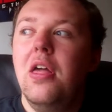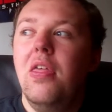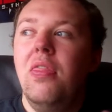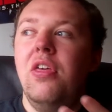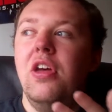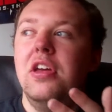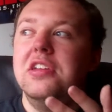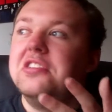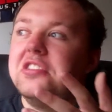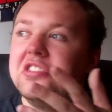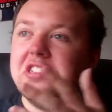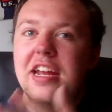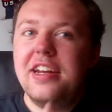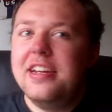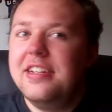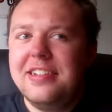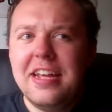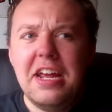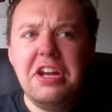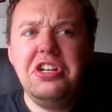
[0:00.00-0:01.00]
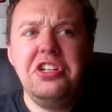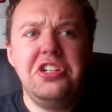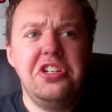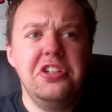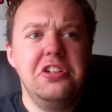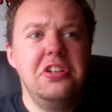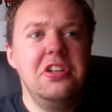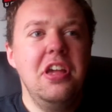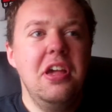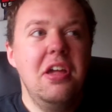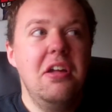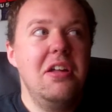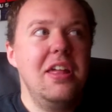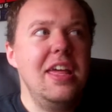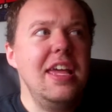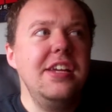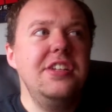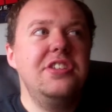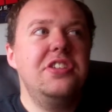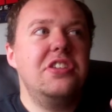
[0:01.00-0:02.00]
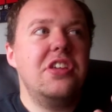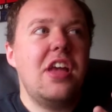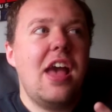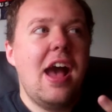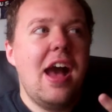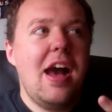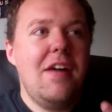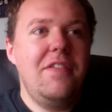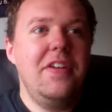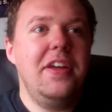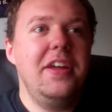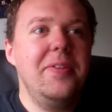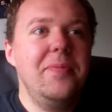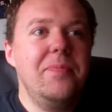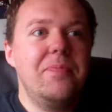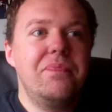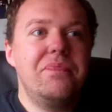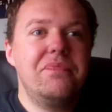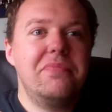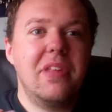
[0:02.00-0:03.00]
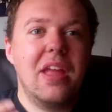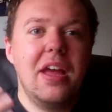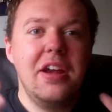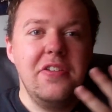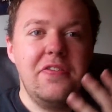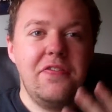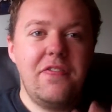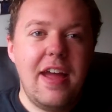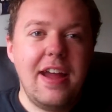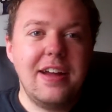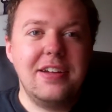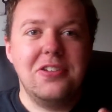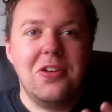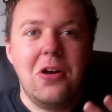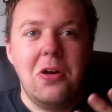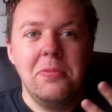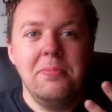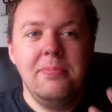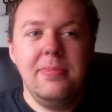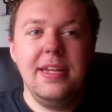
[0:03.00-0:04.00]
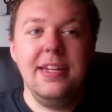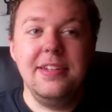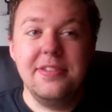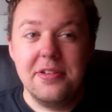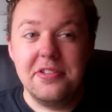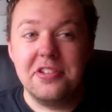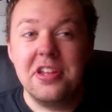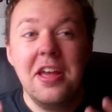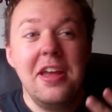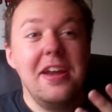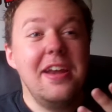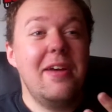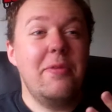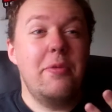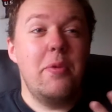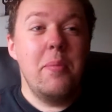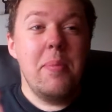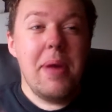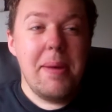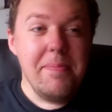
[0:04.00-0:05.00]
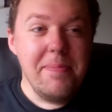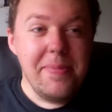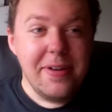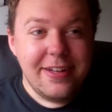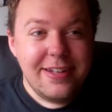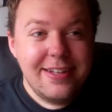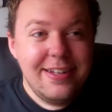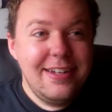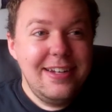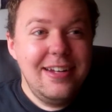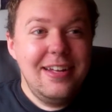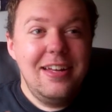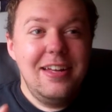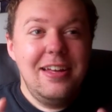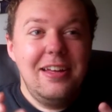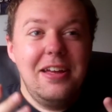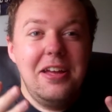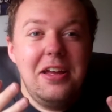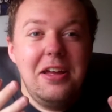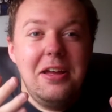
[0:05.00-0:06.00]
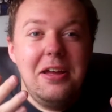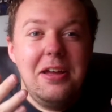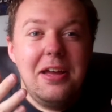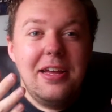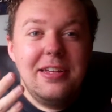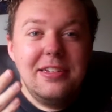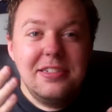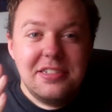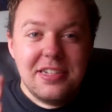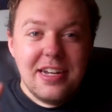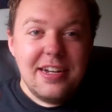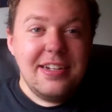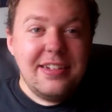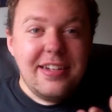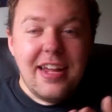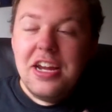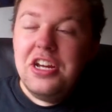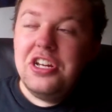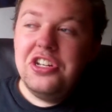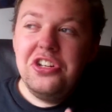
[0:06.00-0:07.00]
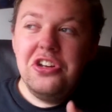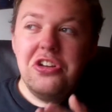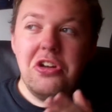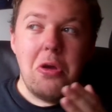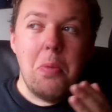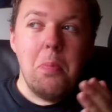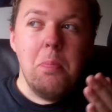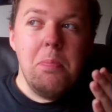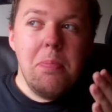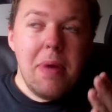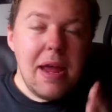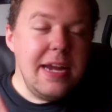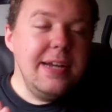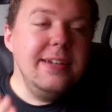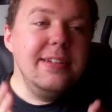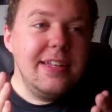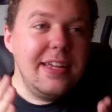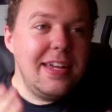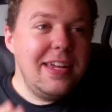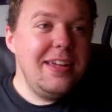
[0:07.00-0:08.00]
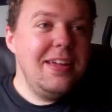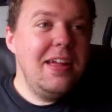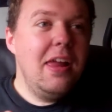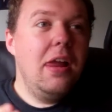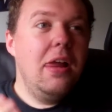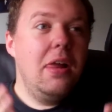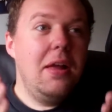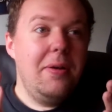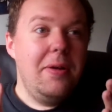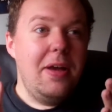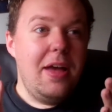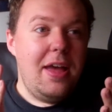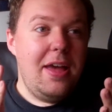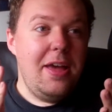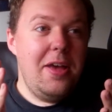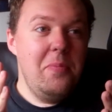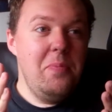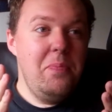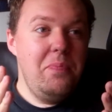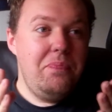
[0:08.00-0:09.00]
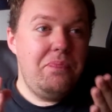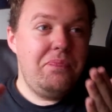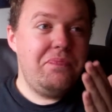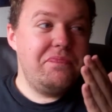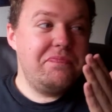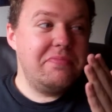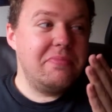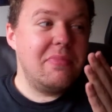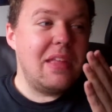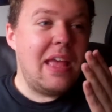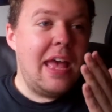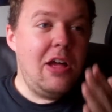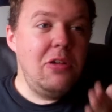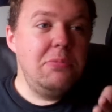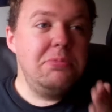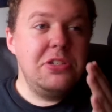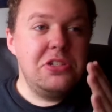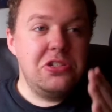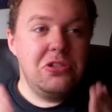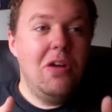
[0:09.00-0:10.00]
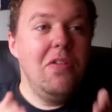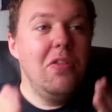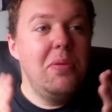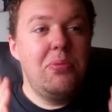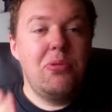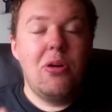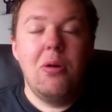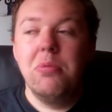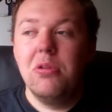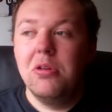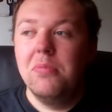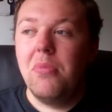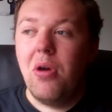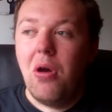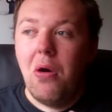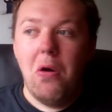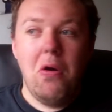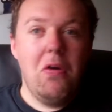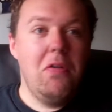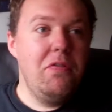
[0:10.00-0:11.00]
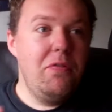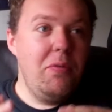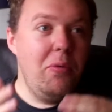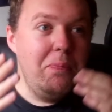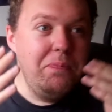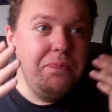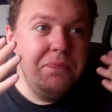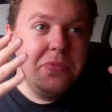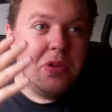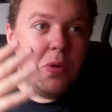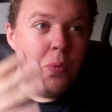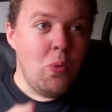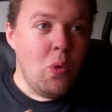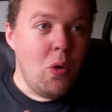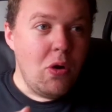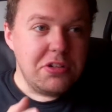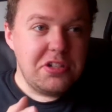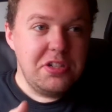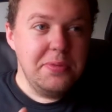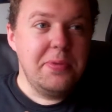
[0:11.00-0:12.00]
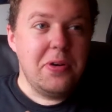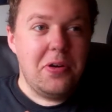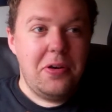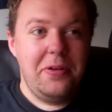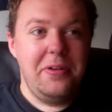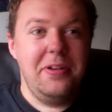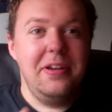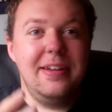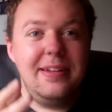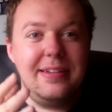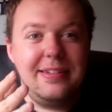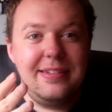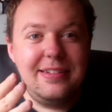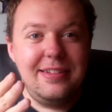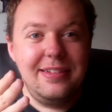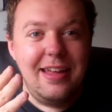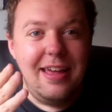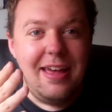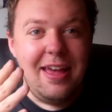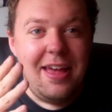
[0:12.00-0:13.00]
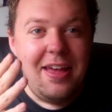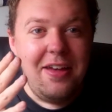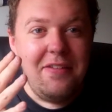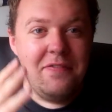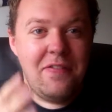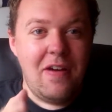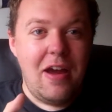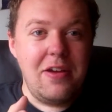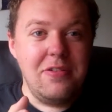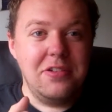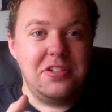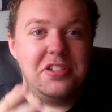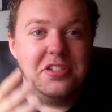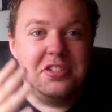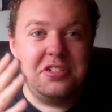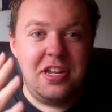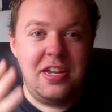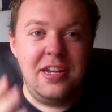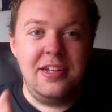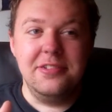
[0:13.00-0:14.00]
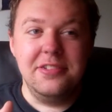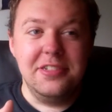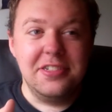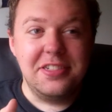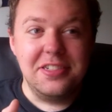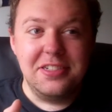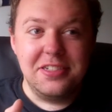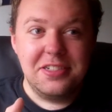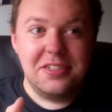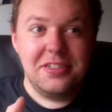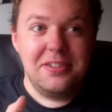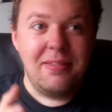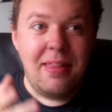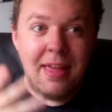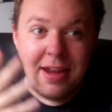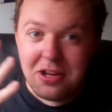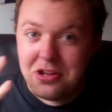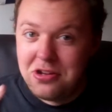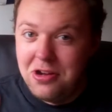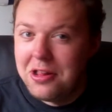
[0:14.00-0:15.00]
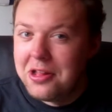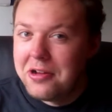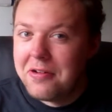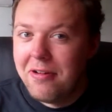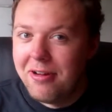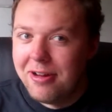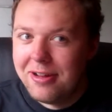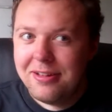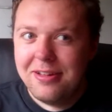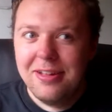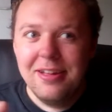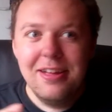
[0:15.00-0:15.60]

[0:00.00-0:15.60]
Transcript: that sanitation is having an effect on measles? Now remember, sanitation mainly um, helped to solve the problem of waterborne uh, viruses and illnesses like cholera